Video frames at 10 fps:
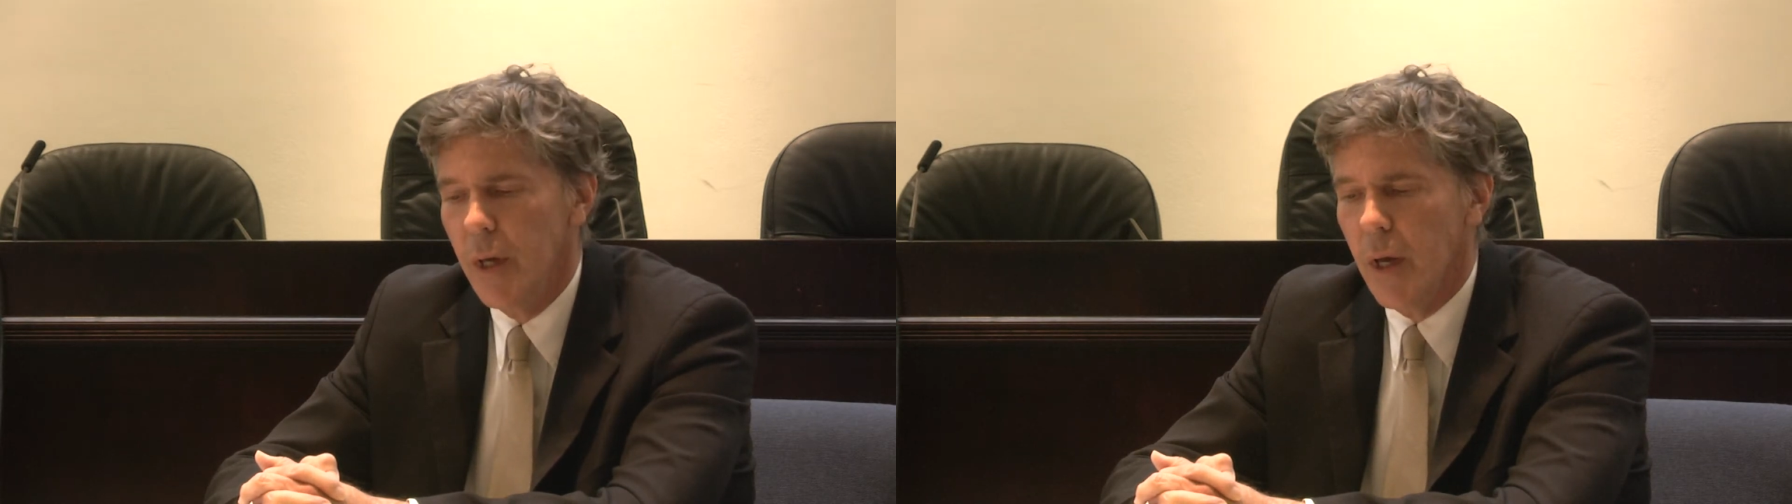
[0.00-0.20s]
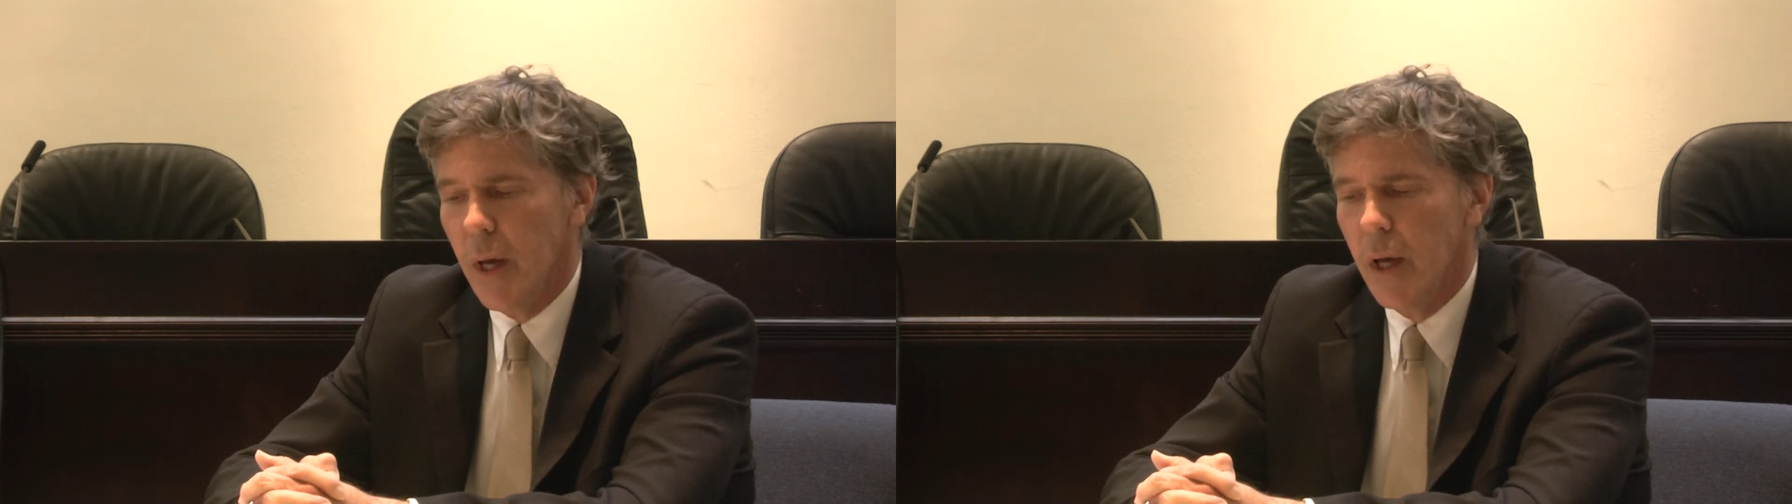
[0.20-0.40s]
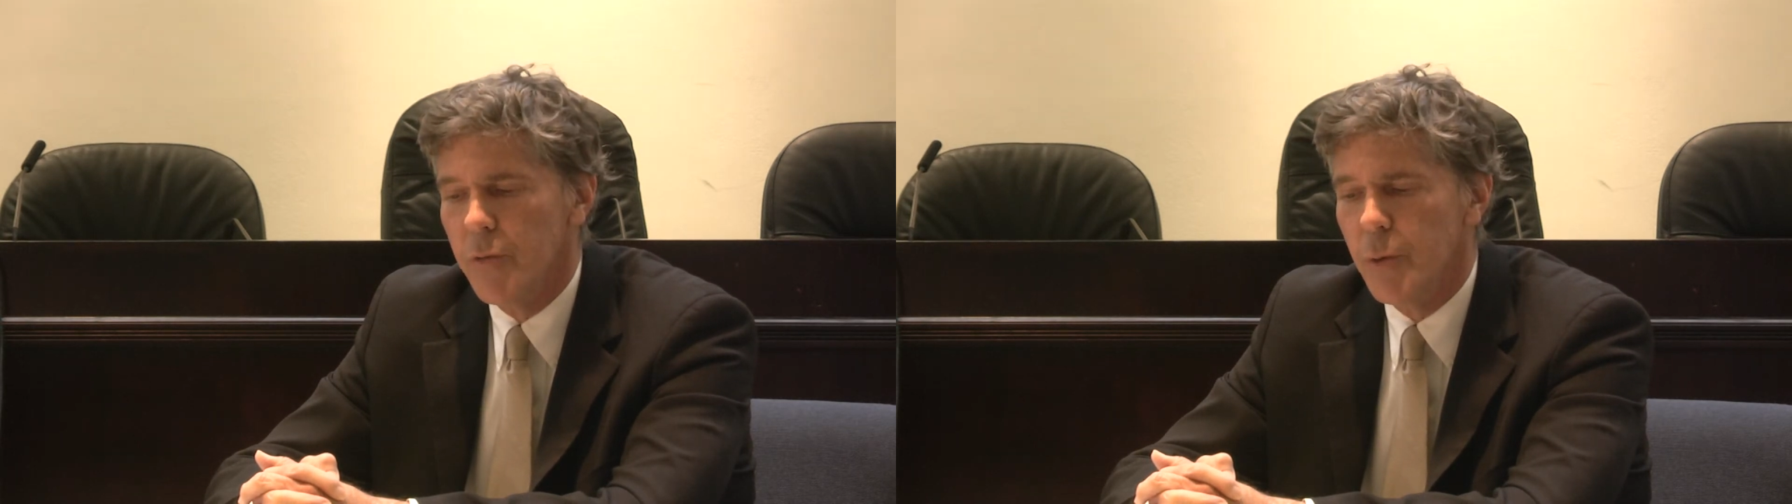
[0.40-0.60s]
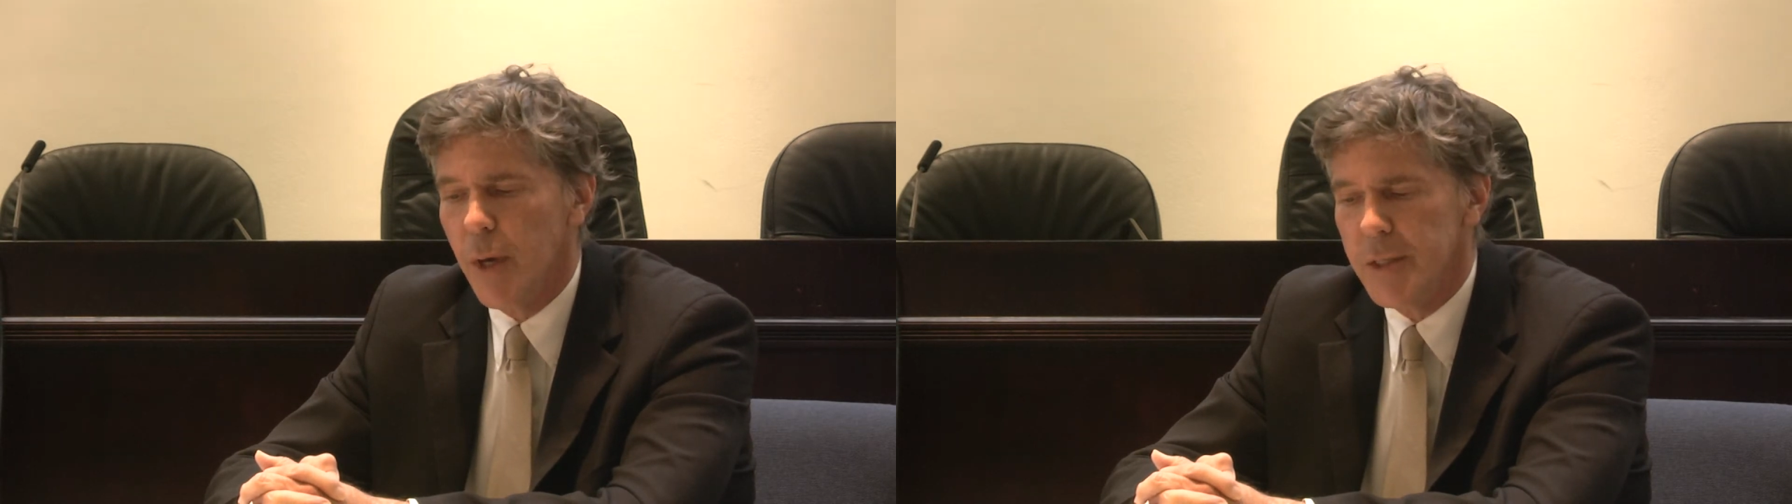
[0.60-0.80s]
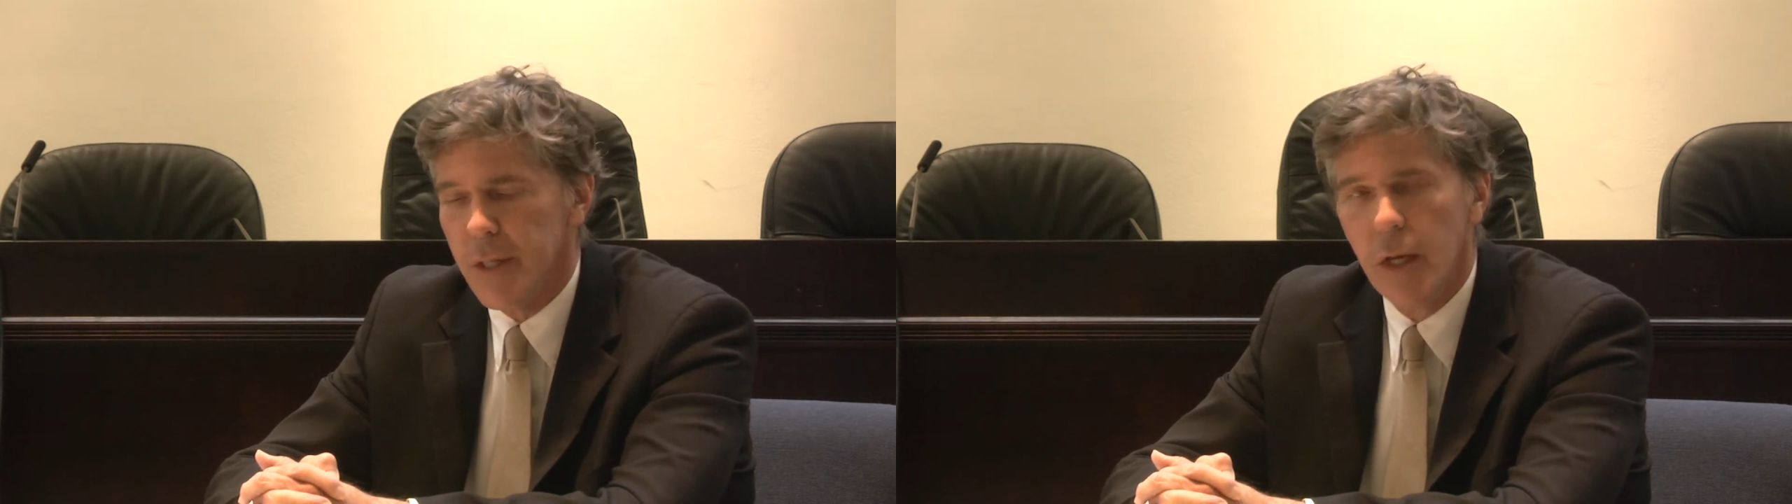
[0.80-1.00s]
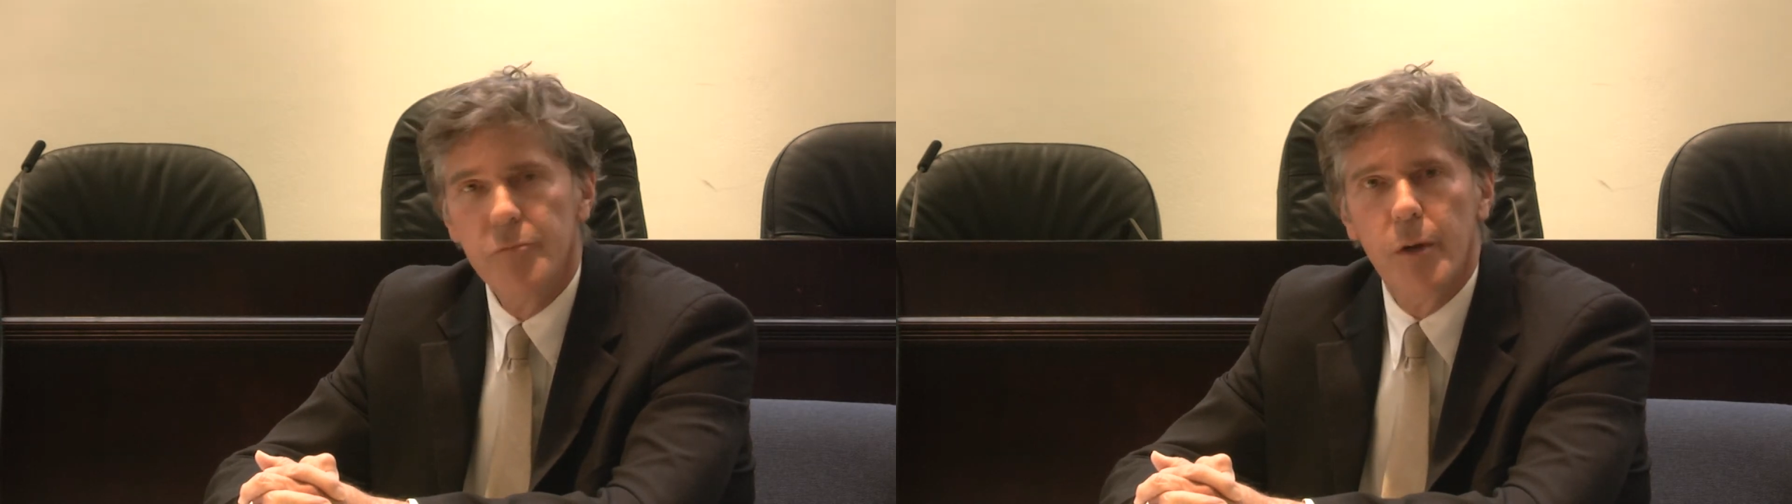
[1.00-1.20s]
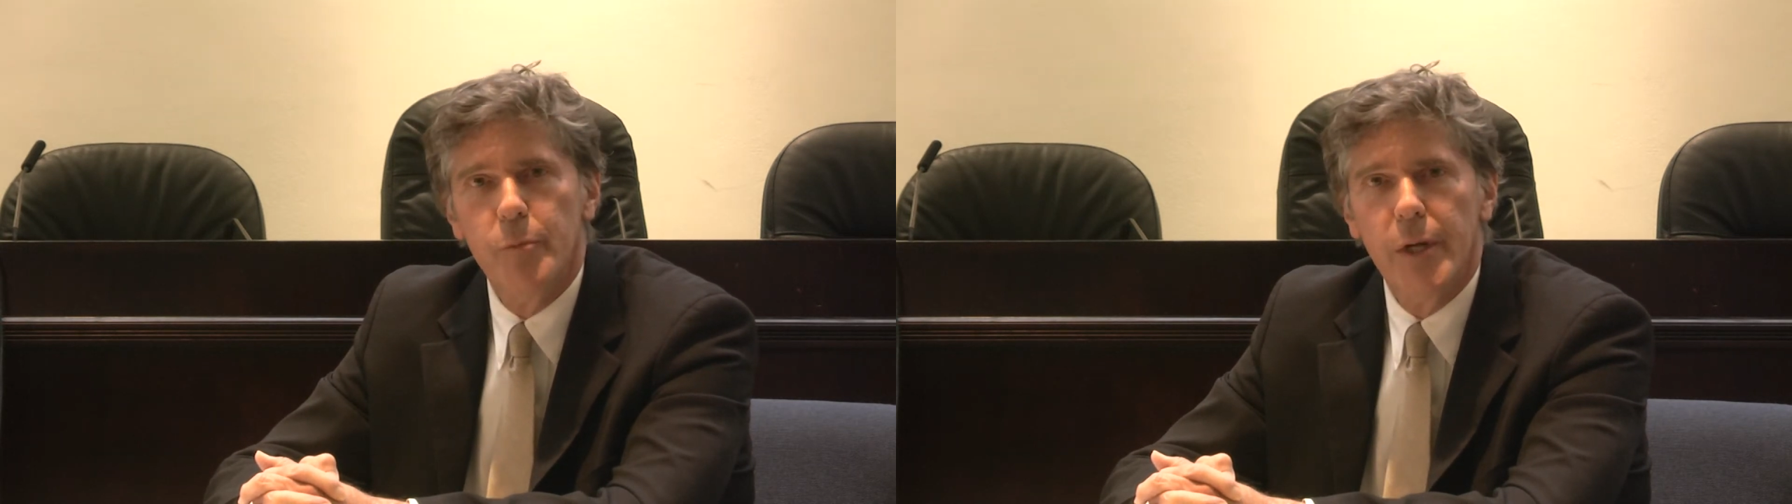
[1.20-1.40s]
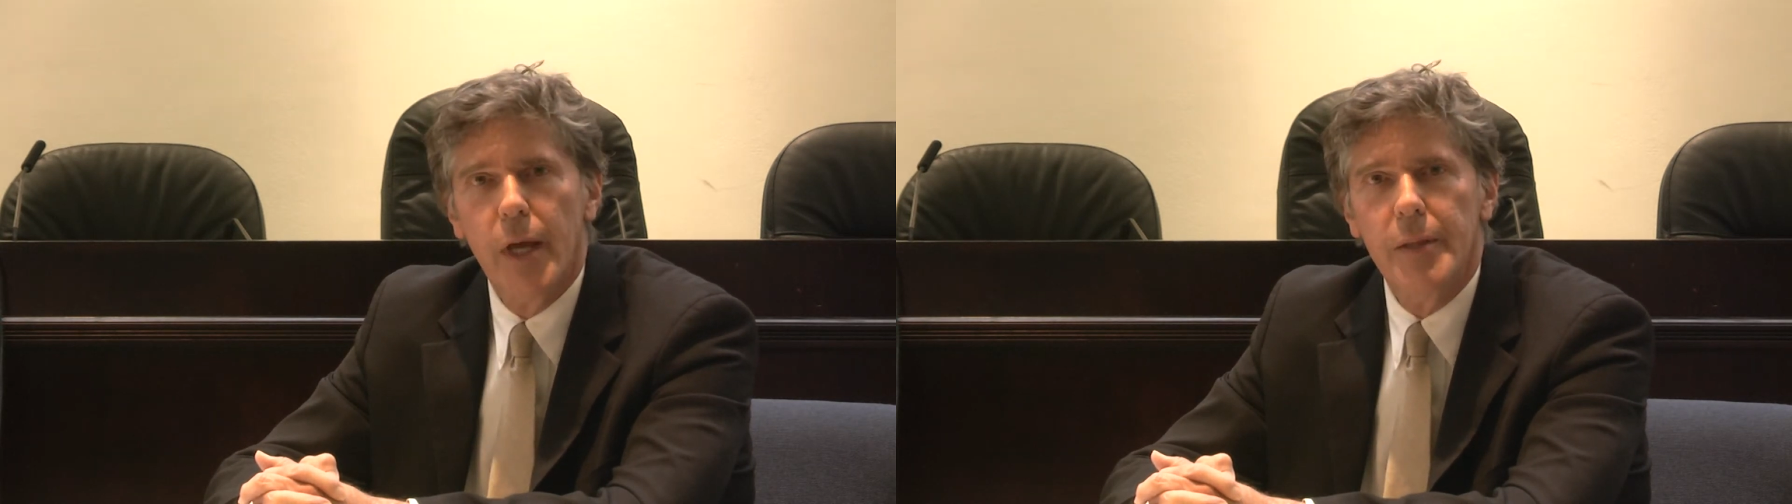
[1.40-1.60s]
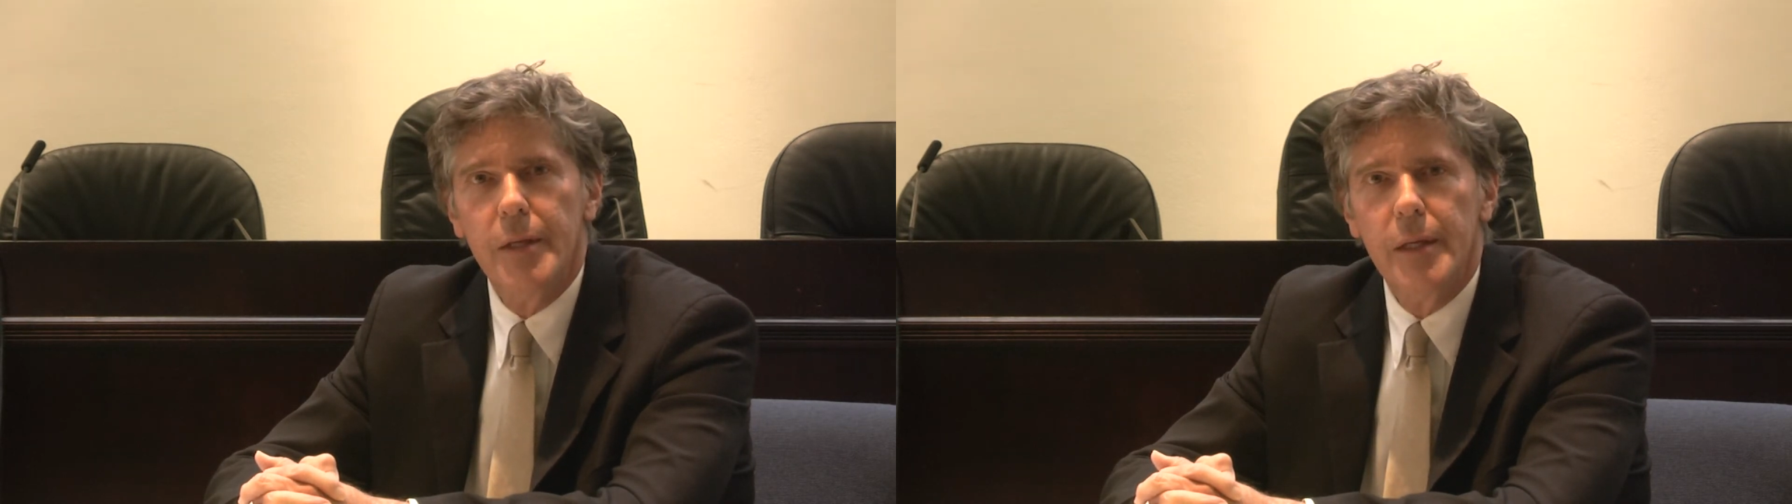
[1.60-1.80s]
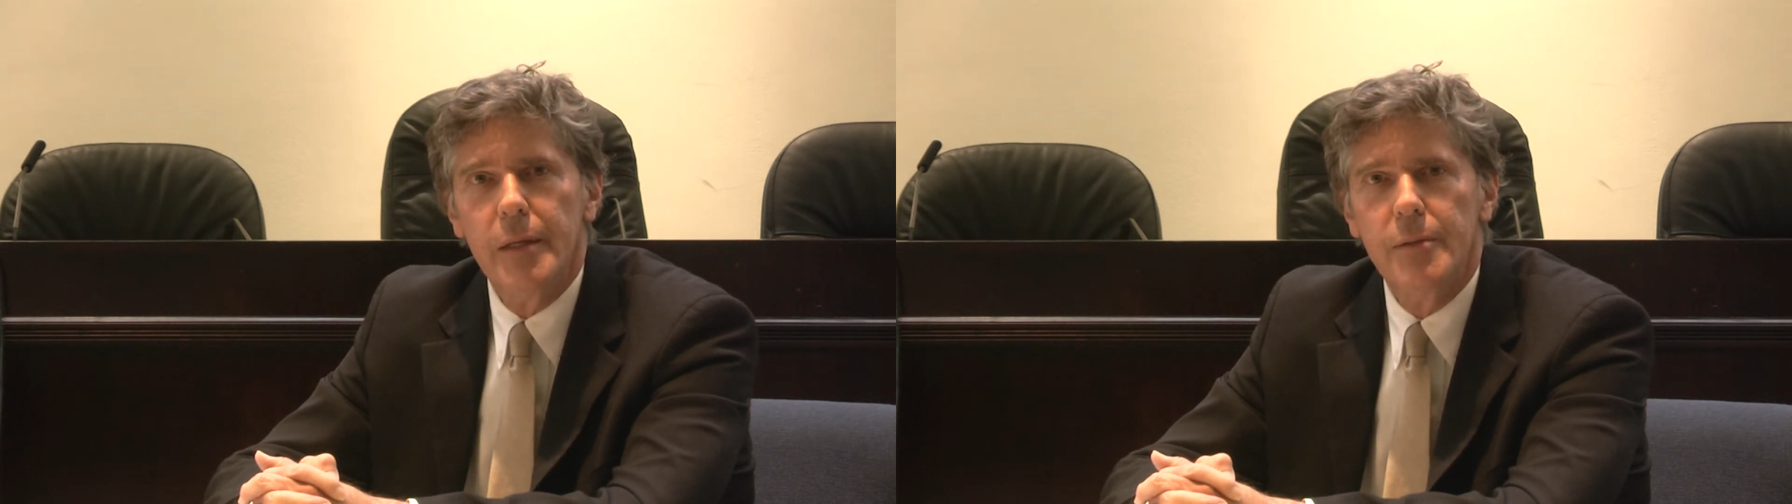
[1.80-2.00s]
For myself, I've been on the